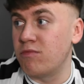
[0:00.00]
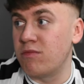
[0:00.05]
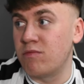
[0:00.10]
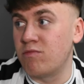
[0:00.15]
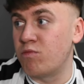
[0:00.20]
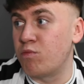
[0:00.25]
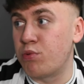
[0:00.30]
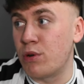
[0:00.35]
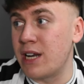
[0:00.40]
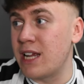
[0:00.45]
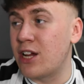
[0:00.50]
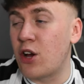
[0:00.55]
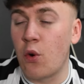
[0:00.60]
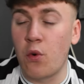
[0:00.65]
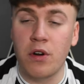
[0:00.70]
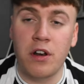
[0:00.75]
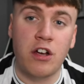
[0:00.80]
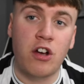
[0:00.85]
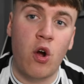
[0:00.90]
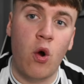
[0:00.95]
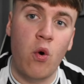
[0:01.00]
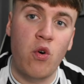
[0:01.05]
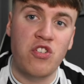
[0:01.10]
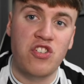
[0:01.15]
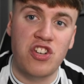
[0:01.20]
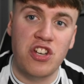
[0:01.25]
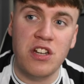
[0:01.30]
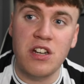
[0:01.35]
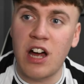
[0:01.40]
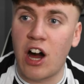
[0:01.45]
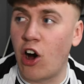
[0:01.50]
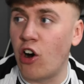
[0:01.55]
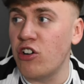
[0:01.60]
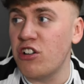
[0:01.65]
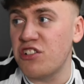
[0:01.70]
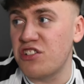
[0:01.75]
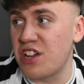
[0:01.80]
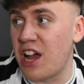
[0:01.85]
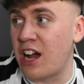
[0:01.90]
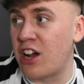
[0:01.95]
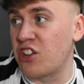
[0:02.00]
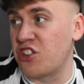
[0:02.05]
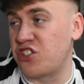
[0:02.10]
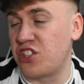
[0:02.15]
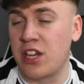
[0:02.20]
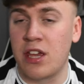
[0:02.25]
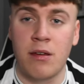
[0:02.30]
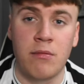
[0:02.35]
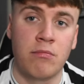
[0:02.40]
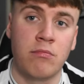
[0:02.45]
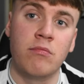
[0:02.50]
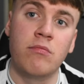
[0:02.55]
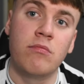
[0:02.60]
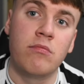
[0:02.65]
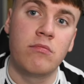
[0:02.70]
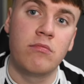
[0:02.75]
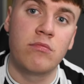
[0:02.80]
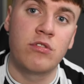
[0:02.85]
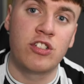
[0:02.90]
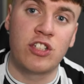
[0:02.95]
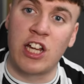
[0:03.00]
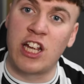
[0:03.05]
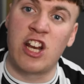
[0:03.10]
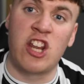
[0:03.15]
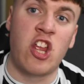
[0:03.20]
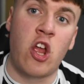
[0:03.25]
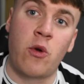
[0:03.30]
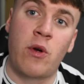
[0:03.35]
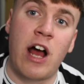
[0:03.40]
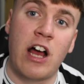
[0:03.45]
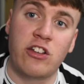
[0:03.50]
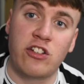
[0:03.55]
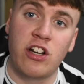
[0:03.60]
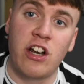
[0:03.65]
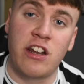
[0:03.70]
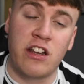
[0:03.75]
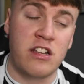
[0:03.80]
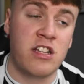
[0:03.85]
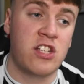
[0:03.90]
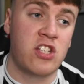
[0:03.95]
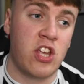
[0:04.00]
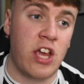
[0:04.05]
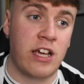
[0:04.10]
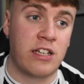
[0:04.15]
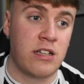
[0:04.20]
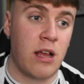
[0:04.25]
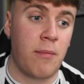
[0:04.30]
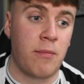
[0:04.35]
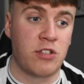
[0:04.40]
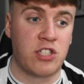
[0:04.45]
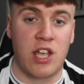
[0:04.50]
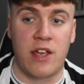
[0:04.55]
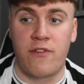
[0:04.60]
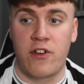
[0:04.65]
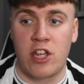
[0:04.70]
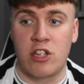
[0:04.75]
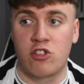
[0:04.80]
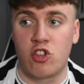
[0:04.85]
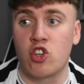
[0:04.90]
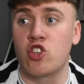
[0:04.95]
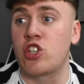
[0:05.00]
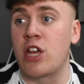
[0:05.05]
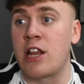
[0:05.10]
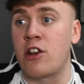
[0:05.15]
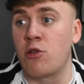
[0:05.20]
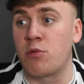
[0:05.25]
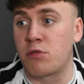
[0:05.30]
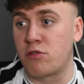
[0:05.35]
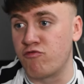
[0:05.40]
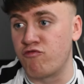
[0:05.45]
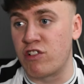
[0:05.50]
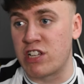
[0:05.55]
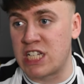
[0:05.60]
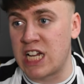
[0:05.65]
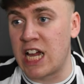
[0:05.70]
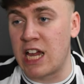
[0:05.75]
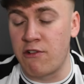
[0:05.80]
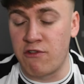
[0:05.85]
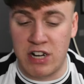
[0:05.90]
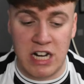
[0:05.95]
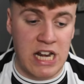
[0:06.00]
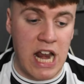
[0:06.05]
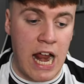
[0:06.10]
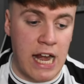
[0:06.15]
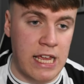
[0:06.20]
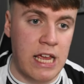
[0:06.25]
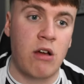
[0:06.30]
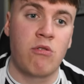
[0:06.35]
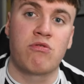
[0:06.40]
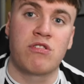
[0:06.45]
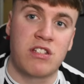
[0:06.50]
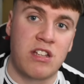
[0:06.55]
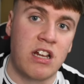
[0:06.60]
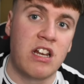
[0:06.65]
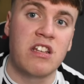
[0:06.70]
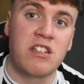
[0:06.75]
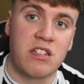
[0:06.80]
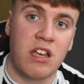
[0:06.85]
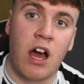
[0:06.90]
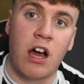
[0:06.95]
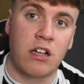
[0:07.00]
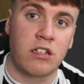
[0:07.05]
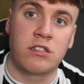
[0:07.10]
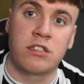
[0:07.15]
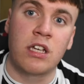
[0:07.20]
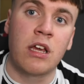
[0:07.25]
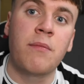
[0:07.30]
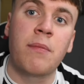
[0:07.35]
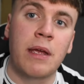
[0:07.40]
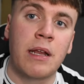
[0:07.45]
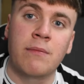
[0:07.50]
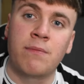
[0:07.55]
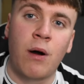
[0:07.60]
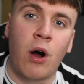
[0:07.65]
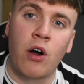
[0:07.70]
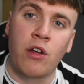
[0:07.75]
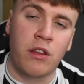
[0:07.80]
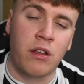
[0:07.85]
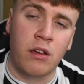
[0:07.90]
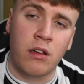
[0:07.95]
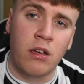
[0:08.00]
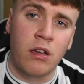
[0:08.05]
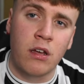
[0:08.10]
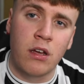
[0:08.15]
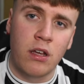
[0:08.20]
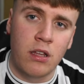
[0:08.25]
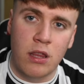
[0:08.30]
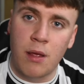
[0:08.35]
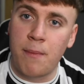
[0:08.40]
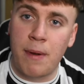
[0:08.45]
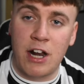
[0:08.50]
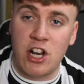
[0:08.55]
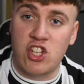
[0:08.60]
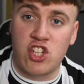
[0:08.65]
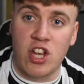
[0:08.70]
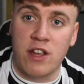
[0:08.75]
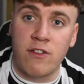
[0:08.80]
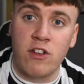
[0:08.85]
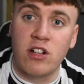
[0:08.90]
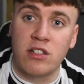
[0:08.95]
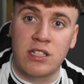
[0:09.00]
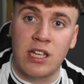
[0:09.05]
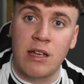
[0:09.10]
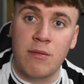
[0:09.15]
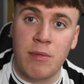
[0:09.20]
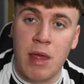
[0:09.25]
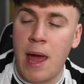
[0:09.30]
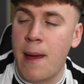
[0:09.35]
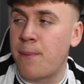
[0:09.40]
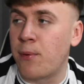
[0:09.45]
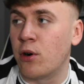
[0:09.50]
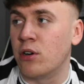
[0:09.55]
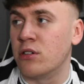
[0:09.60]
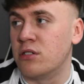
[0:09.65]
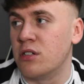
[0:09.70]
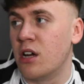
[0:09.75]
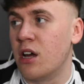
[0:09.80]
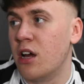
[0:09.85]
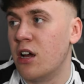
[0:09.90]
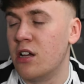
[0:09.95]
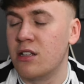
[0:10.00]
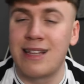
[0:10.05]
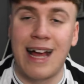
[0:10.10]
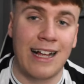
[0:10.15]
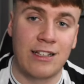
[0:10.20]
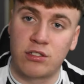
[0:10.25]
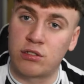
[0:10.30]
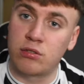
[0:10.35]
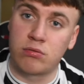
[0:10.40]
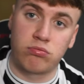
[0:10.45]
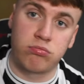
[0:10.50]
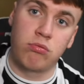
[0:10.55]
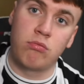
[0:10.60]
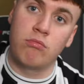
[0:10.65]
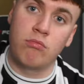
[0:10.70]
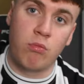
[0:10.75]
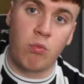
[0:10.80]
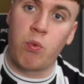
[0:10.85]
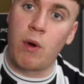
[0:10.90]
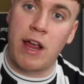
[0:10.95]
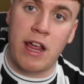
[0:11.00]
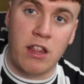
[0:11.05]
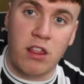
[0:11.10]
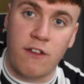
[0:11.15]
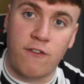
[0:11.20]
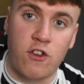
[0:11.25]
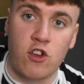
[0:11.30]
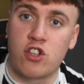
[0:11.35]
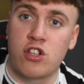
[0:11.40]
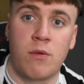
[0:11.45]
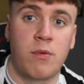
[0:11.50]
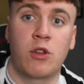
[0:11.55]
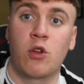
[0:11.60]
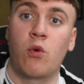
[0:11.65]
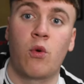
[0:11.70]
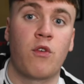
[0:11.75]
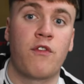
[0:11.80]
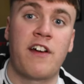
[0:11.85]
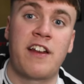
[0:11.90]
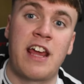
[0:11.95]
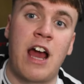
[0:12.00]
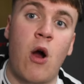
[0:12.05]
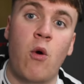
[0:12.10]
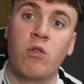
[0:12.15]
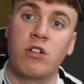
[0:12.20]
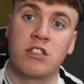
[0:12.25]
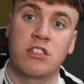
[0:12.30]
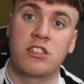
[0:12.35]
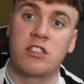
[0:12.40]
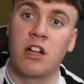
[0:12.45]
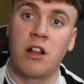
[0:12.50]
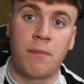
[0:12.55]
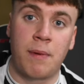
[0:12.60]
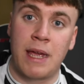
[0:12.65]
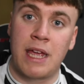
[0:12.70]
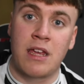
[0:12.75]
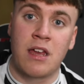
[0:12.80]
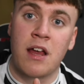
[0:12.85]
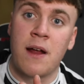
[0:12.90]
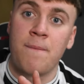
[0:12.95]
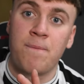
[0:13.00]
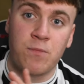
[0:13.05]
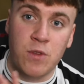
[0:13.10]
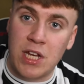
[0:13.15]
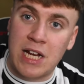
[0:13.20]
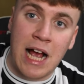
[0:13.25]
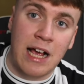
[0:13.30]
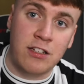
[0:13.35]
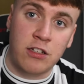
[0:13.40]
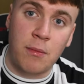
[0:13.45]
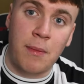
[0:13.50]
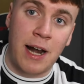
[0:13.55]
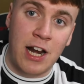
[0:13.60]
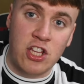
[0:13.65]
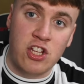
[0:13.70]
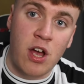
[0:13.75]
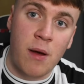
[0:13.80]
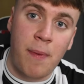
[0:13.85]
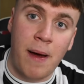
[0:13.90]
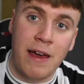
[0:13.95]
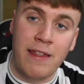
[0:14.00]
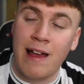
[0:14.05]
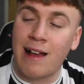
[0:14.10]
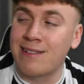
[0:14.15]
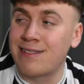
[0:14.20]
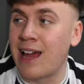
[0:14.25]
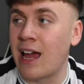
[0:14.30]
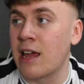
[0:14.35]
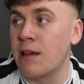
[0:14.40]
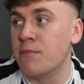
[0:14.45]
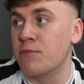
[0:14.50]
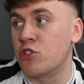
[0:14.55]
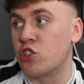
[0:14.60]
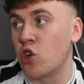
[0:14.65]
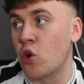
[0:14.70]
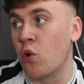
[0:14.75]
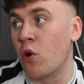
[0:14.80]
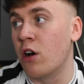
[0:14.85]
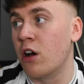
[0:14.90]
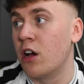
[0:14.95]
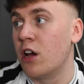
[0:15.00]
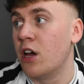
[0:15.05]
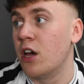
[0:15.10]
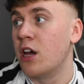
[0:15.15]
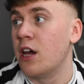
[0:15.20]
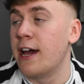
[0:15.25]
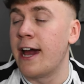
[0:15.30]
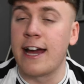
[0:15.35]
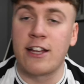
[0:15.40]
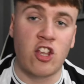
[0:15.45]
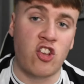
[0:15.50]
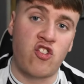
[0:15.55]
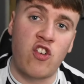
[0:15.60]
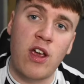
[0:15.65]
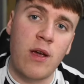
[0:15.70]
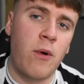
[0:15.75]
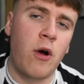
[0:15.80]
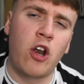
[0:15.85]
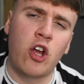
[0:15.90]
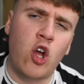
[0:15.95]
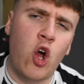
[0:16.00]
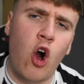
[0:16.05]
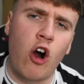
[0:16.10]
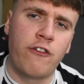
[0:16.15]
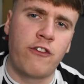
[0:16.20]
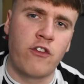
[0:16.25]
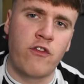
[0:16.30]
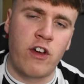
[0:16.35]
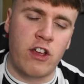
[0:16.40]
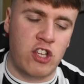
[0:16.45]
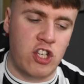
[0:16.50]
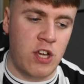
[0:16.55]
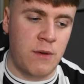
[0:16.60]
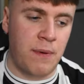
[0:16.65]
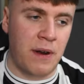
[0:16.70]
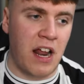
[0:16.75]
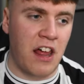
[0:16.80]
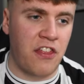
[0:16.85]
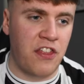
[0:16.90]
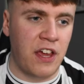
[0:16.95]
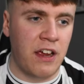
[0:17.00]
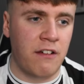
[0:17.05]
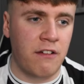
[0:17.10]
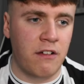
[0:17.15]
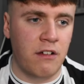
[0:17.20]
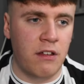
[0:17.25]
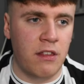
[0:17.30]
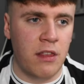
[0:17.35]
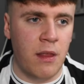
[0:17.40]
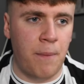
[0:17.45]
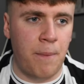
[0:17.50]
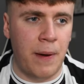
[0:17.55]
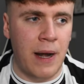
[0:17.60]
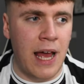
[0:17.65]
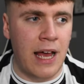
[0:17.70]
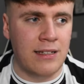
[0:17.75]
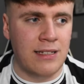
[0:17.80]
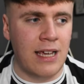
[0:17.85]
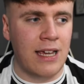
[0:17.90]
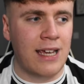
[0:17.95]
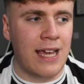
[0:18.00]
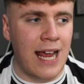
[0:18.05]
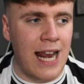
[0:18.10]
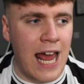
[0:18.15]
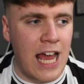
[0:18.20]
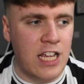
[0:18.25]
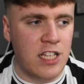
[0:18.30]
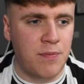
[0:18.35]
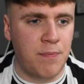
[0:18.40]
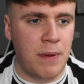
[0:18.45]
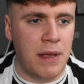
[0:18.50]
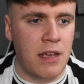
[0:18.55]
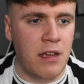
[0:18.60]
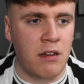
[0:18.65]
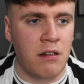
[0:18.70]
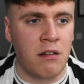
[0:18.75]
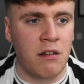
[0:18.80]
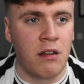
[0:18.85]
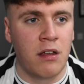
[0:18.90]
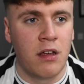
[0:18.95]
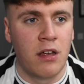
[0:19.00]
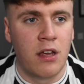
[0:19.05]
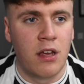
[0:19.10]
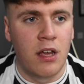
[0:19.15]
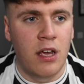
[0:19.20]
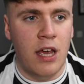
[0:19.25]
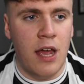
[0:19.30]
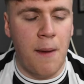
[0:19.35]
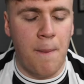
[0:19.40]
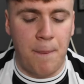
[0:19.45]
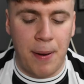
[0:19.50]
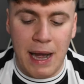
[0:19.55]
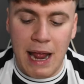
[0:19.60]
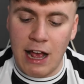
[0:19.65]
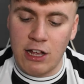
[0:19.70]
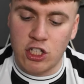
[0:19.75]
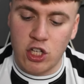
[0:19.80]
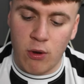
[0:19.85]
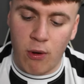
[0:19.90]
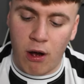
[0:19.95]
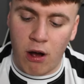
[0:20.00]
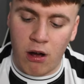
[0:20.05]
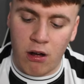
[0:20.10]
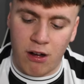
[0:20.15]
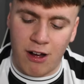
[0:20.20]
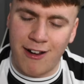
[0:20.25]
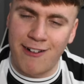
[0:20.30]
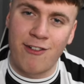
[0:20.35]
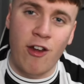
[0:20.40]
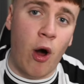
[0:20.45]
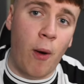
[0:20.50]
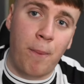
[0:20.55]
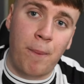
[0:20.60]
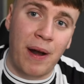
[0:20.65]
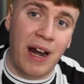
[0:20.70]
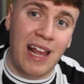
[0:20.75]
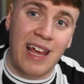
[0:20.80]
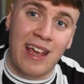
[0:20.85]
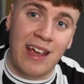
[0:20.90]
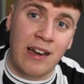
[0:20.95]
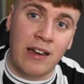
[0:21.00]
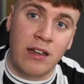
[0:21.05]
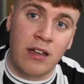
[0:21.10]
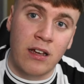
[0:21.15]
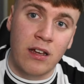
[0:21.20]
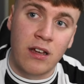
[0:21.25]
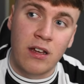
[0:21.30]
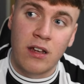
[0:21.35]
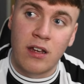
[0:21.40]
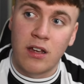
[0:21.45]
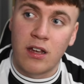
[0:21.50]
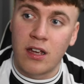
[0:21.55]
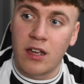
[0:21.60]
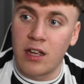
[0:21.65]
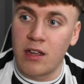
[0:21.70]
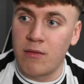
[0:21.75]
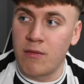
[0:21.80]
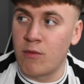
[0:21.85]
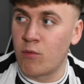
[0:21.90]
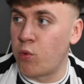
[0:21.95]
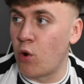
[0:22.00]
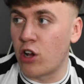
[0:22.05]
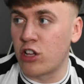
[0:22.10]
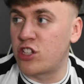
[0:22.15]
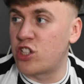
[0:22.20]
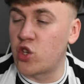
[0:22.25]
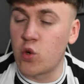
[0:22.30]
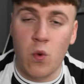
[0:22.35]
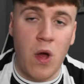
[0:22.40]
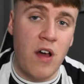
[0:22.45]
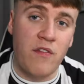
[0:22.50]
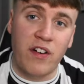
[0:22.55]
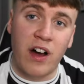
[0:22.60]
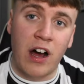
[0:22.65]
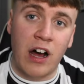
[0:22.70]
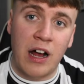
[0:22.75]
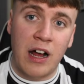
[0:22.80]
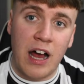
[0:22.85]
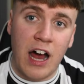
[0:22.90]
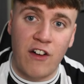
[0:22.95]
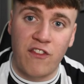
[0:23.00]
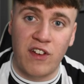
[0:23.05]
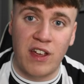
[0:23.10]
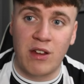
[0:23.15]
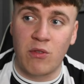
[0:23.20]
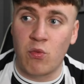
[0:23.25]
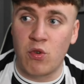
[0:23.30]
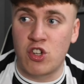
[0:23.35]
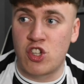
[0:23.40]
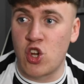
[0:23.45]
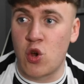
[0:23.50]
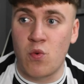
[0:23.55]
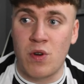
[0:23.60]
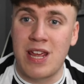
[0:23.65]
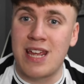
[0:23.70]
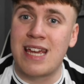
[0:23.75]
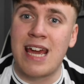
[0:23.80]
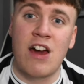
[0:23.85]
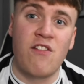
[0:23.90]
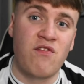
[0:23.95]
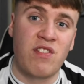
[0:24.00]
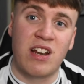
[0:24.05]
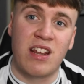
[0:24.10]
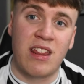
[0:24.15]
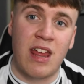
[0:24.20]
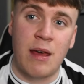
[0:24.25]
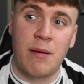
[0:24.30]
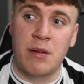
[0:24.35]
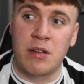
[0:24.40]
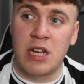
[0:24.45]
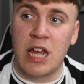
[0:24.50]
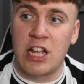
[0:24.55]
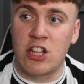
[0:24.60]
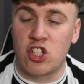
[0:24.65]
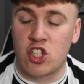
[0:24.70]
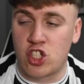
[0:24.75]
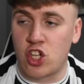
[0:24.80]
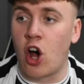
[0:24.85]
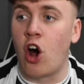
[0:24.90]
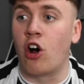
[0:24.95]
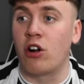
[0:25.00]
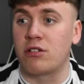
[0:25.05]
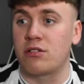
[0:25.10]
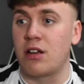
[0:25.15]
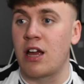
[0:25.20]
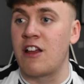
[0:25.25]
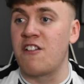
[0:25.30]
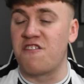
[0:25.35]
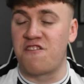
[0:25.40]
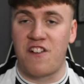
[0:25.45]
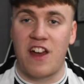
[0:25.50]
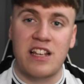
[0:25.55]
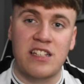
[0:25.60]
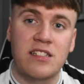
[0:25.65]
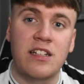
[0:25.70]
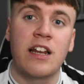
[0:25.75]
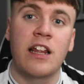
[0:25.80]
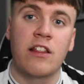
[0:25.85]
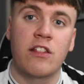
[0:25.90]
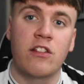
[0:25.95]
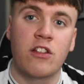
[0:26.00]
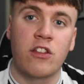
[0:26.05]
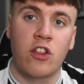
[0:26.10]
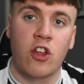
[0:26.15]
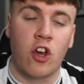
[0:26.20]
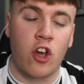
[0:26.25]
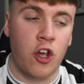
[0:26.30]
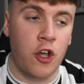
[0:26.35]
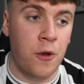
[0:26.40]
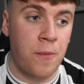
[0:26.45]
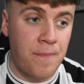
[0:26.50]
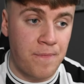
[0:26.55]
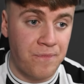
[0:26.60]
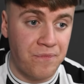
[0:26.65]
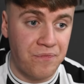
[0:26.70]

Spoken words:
Would he go into coaching? Honestly, I could see him staying in Newcastle, and this example, say if he does end up retiring, anyhow, still is here. I can see him being part of the managerial team there, but that's way in the future. We don't know if Eddie Howe will still be Newcastle manager by that time, so it's a tricky one to call for Ritchie. But I think the players like Gillespie and players who are not playing whatsoever, I think we do need to get rid of them and start investing into the